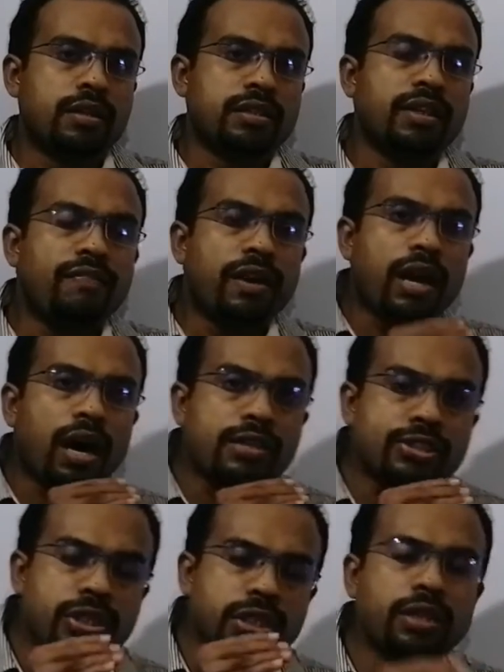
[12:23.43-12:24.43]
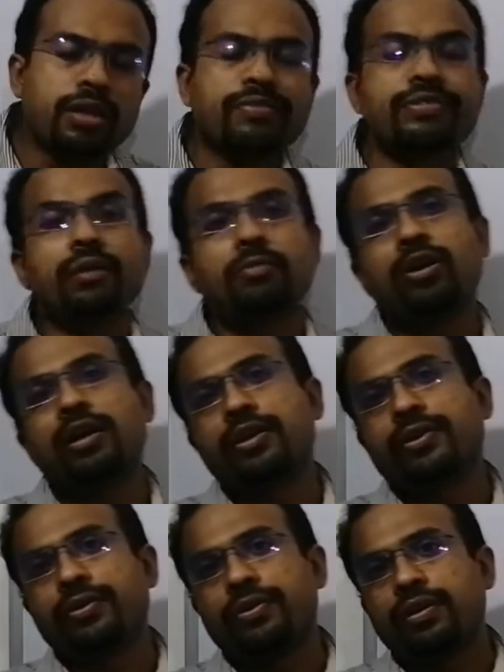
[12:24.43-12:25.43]
the velocity of the
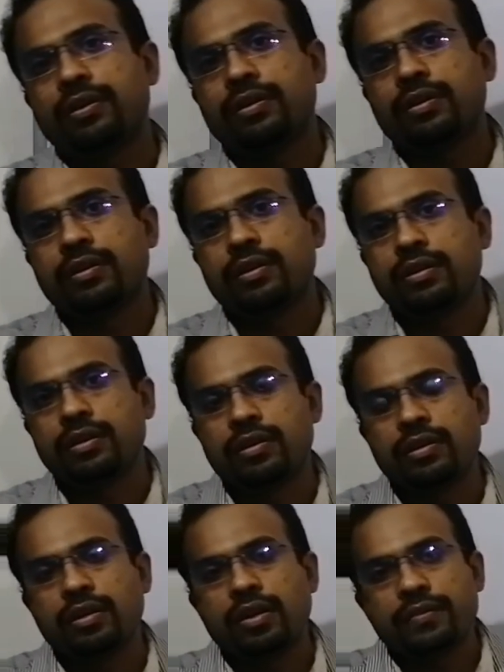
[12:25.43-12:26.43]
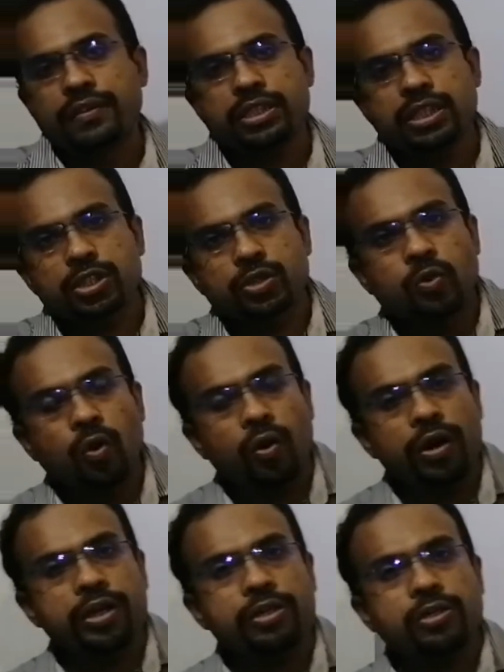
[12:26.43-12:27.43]
molecule which is
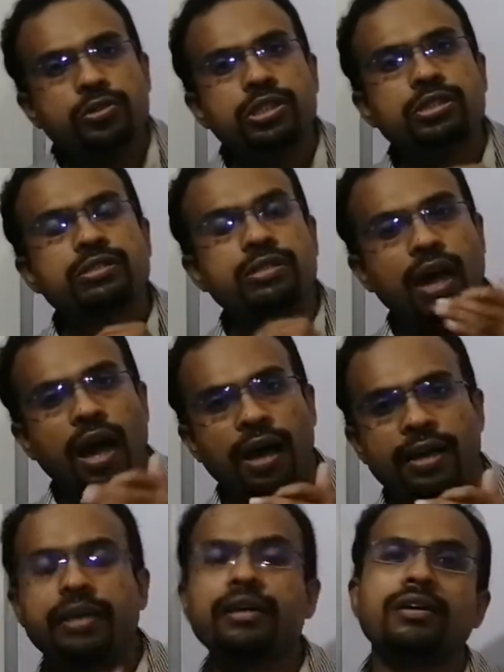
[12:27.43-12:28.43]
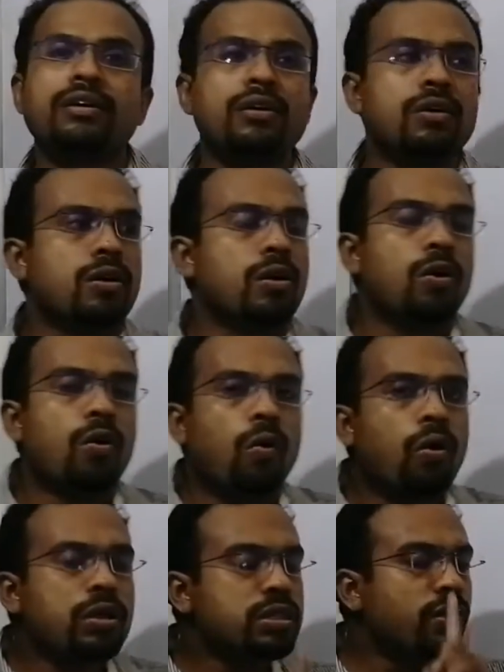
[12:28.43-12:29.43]
going to strike
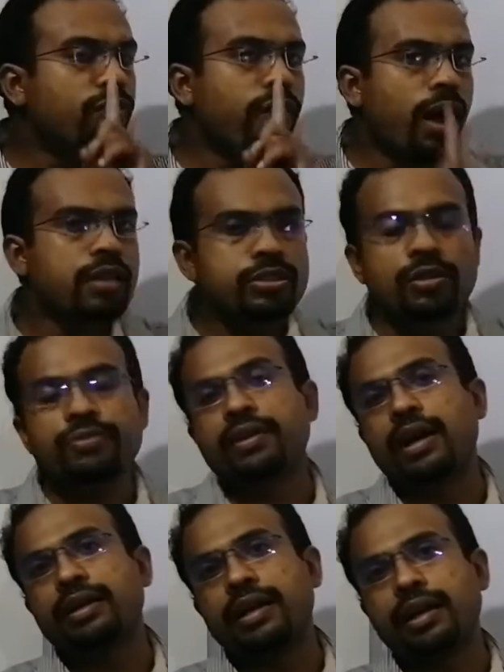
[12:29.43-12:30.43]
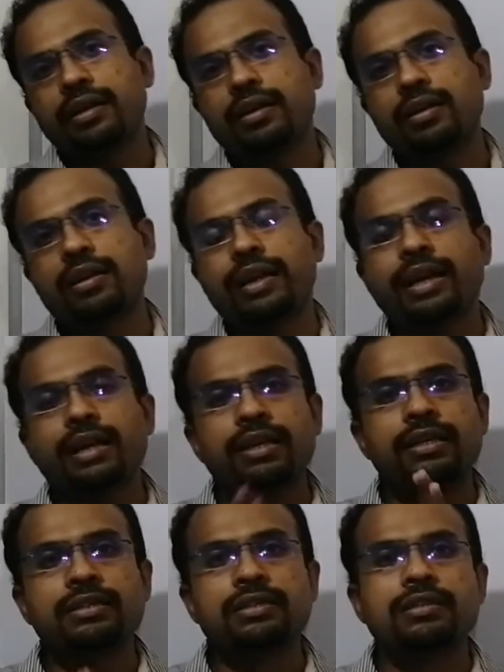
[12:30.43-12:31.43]
on the walls of container
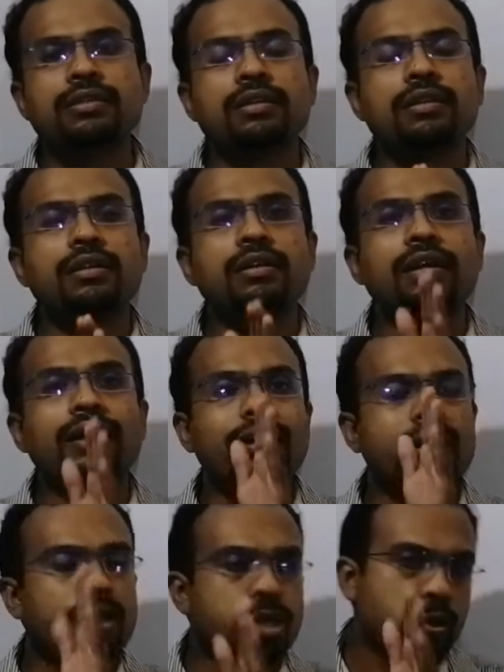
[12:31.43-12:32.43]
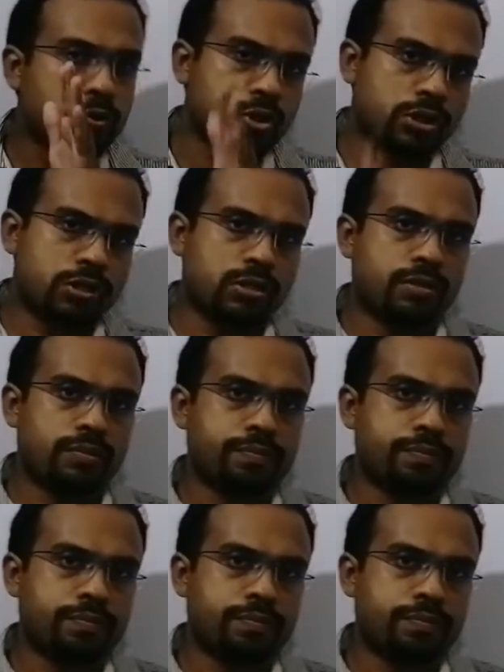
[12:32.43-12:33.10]
is reduced.